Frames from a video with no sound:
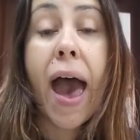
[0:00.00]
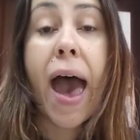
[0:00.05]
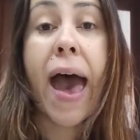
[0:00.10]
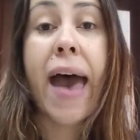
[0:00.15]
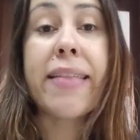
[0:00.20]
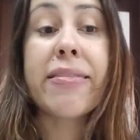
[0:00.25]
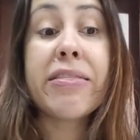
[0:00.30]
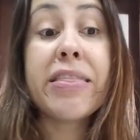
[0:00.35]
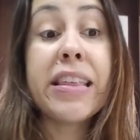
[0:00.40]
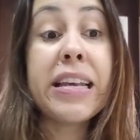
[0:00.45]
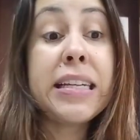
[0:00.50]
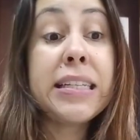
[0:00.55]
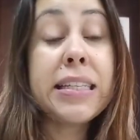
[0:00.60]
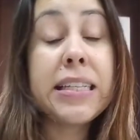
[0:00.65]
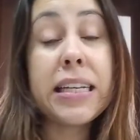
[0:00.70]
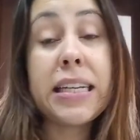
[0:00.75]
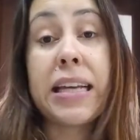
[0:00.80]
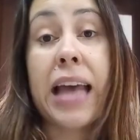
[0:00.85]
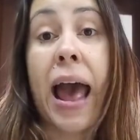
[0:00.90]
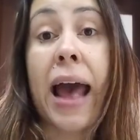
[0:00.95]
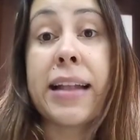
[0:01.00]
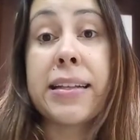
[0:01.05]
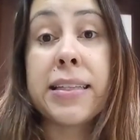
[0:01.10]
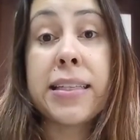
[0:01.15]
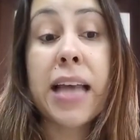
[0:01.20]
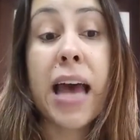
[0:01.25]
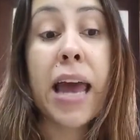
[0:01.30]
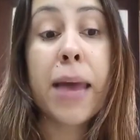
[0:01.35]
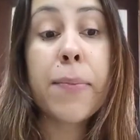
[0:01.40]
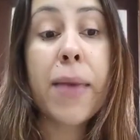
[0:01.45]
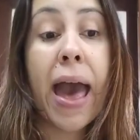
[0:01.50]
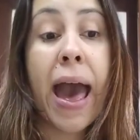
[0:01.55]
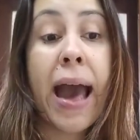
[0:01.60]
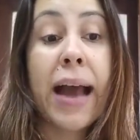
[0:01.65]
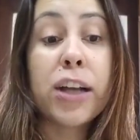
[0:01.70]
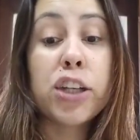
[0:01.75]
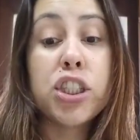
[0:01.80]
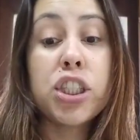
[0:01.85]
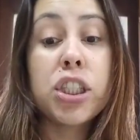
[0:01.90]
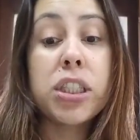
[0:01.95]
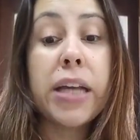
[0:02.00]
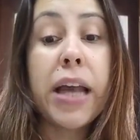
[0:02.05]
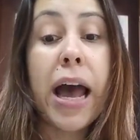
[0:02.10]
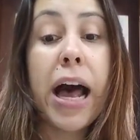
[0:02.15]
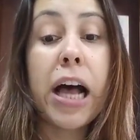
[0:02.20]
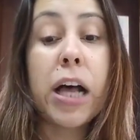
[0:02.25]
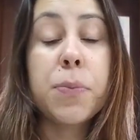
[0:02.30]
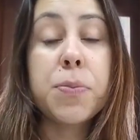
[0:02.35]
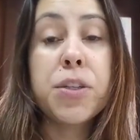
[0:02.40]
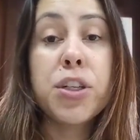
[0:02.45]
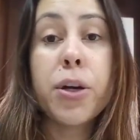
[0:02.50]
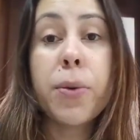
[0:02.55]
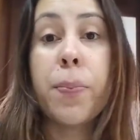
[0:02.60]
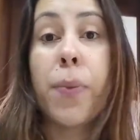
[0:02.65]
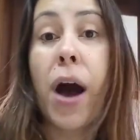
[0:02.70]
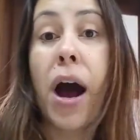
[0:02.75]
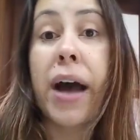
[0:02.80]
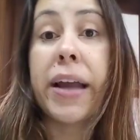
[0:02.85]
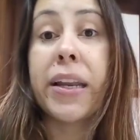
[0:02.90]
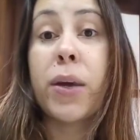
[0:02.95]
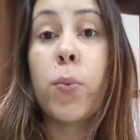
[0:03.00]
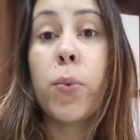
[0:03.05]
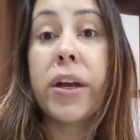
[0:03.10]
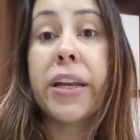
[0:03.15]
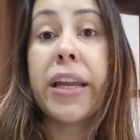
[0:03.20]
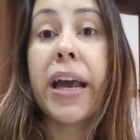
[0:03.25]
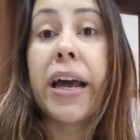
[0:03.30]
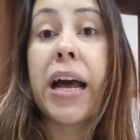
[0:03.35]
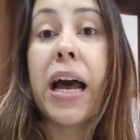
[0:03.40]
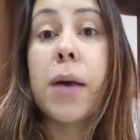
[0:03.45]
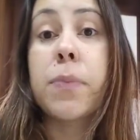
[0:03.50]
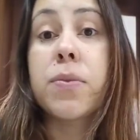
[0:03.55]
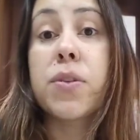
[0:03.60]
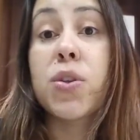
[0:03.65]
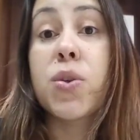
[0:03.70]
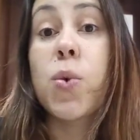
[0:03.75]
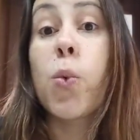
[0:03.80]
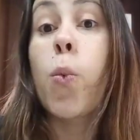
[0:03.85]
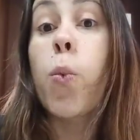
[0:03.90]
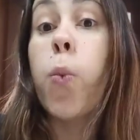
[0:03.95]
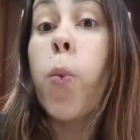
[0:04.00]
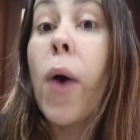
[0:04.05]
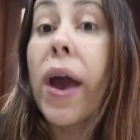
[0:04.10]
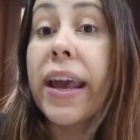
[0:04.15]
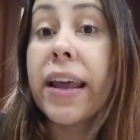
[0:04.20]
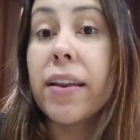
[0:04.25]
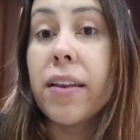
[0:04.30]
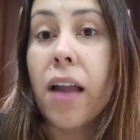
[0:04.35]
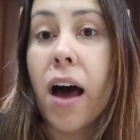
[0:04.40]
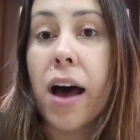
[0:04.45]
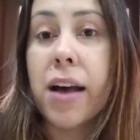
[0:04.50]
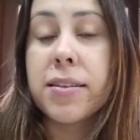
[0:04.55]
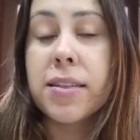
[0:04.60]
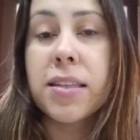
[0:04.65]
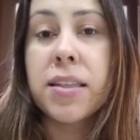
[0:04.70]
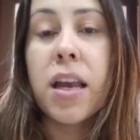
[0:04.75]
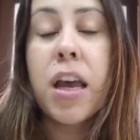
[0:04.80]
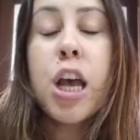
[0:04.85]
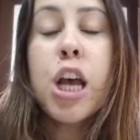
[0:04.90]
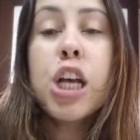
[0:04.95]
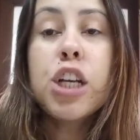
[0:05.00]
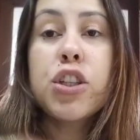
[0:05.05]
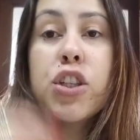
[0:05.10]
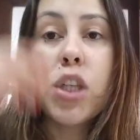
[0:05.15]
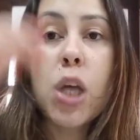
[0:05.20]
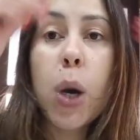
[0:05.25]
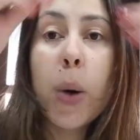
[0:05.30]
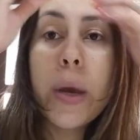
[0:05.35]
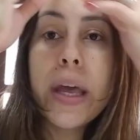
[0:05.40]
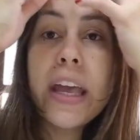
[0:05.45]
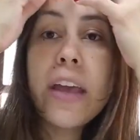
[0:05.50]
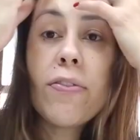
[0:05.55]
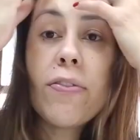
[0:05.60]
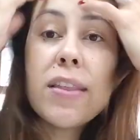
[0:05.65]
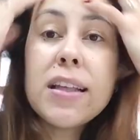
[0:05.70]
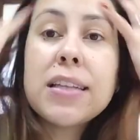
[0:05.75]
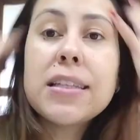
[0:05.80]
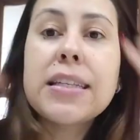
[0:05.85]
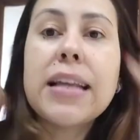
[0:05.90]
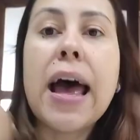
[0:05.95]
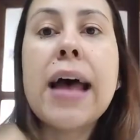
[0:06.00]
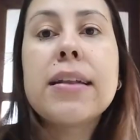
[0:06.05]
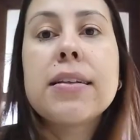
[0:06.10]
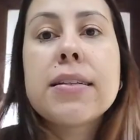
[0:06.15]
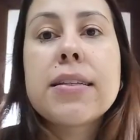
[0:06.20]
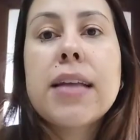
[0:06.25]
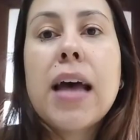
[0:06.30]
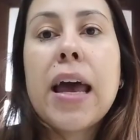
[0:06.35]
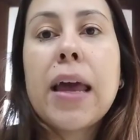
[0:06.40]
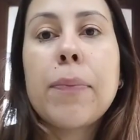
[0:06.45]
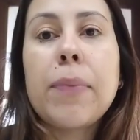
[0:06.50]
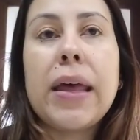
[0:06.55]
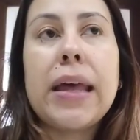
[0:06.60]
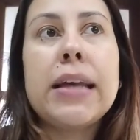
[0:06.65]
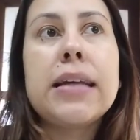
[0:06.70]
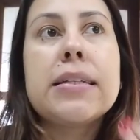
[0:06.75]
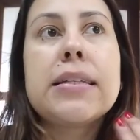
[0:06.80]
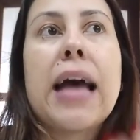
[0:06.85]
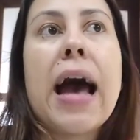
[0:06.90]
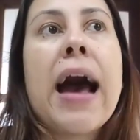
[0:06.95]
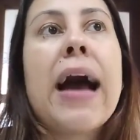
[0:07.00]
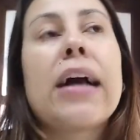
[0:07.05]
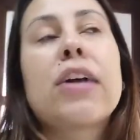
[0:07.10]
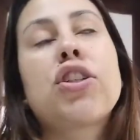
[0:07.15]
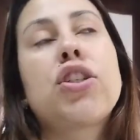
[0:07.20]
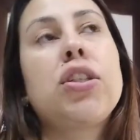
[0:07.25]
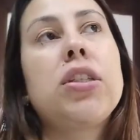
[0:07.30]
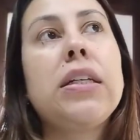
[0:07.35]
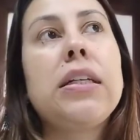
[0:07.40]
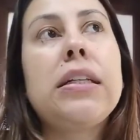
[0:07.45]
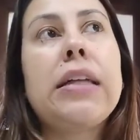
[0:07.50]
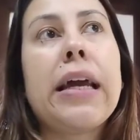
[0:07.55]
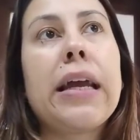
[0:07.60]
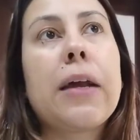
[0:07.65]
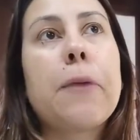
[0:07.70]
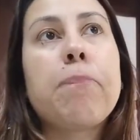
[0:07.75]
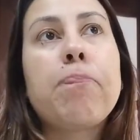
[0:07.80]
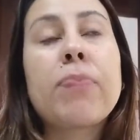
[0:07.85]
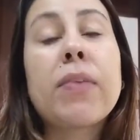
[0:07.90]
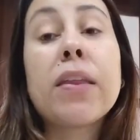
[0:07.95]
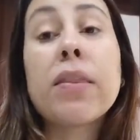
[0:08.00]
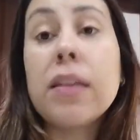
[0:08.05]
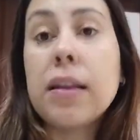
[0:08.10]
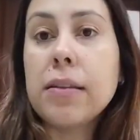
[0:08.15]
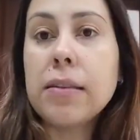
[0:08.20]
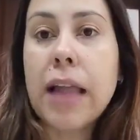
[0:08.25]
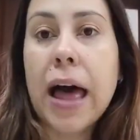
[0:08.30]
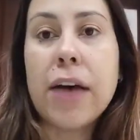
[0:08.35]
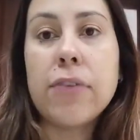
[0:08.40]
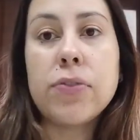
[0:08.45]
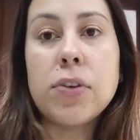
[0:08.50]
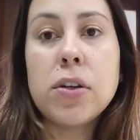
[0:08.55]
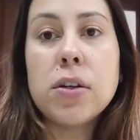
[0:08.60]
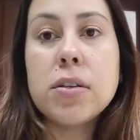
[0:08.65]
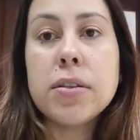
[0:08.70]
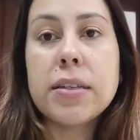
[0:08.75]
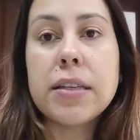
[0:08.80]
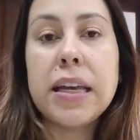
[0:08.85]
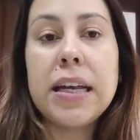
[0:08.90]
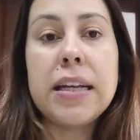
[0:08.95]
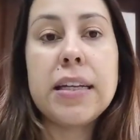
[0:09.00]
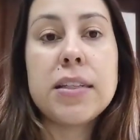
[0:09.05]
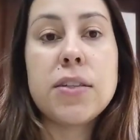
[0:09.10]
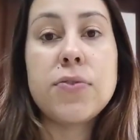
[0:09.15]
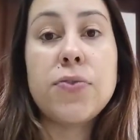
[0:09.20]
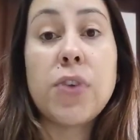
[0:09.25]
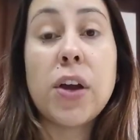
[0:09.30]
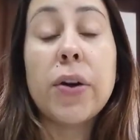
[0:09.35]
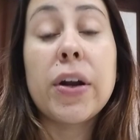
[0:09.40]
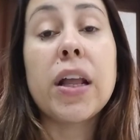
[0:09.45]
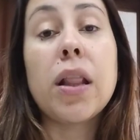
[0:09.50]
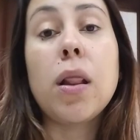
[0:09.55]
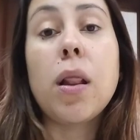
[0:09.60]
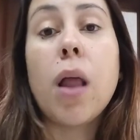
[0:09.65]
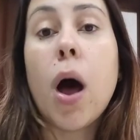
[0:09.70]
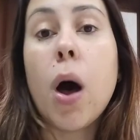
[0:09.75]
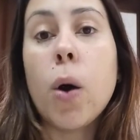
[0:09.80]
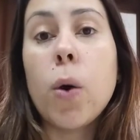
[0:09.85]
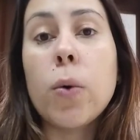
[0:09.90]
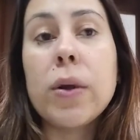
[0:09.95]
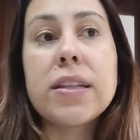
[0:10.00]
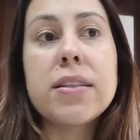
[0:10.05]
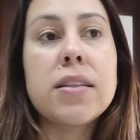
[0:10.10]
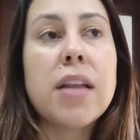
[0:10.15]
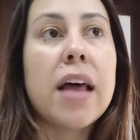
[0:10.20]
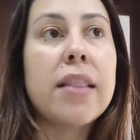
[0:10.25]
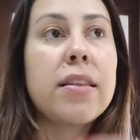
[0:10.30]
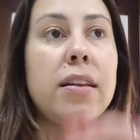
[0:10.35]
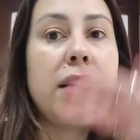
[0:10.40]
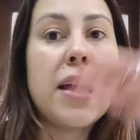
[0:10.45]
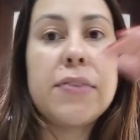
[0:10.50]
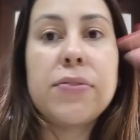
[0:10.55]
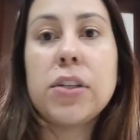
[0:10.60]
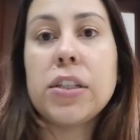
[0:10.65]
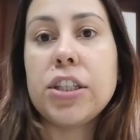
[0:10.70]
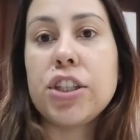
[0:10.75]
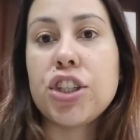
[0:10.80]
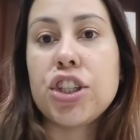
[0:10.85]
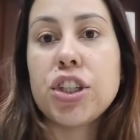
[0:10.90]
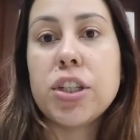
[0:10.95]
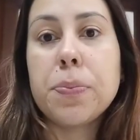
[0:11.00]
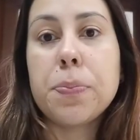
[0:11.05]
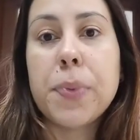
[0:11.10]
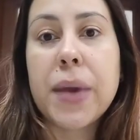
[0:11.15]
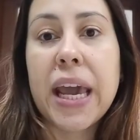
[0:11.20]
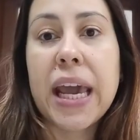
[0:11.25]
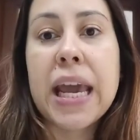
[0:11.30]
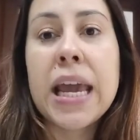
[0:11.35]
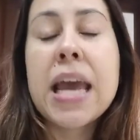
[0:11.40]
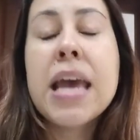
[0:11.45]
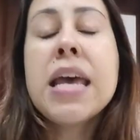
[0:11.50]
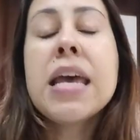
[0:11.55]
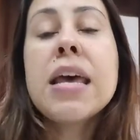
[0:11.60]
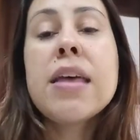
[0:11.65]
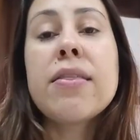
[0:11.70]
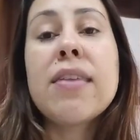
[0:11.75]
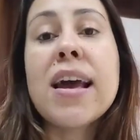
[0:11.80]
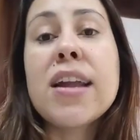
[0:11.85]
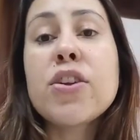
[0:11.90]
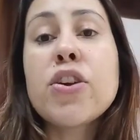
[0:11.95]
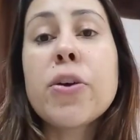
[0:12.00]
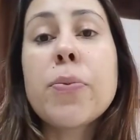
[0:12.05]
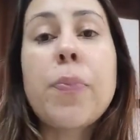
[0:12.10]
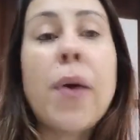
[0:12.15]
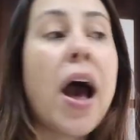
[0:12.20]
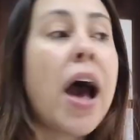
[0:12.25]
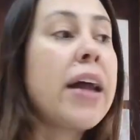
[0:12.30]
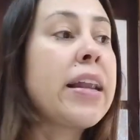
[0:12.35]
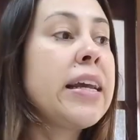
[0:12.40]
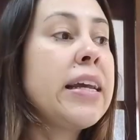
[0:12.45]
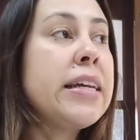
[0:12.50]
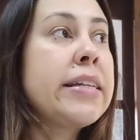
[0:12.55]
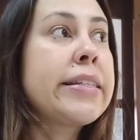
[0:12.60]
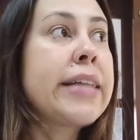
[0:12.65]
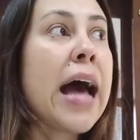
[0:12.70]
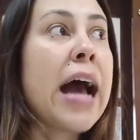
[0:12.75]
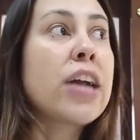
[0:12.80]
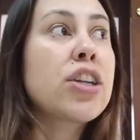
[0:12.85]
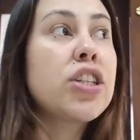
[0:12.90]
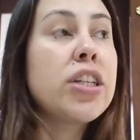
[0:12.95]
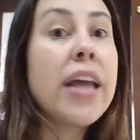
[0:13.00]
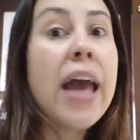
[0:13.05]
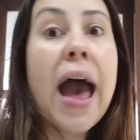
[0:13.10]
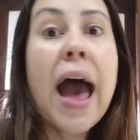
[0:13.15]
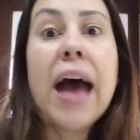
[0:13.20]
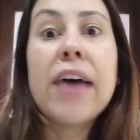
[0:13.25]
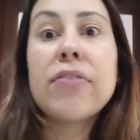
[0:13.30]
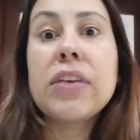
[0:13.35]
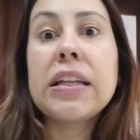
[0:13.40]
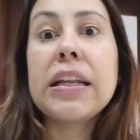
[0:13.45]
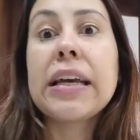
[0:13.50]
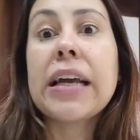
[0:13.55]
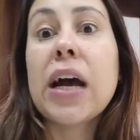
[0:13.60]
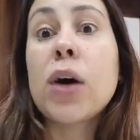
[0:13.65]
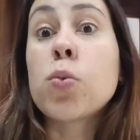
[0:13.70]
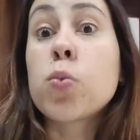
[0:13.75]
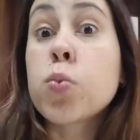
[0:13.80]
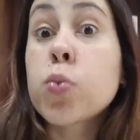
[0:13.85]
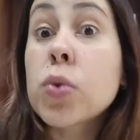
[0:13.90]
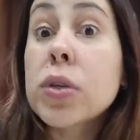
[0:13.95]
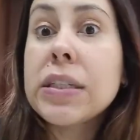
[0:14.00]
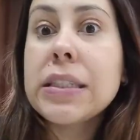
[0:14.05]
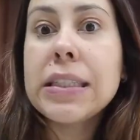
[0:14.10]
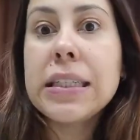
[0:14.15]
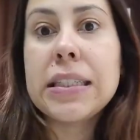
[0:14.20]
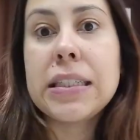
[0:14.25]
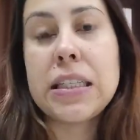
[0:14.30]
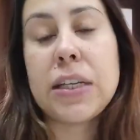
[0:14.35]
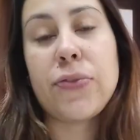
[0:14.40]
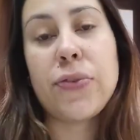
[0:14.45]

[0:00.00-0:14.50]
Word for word: And this enzyme actually helps your body when it comes to weight loss. So if this enzyme is actually like the levels is very low, it's not the level it should be, then your body is actually having like a really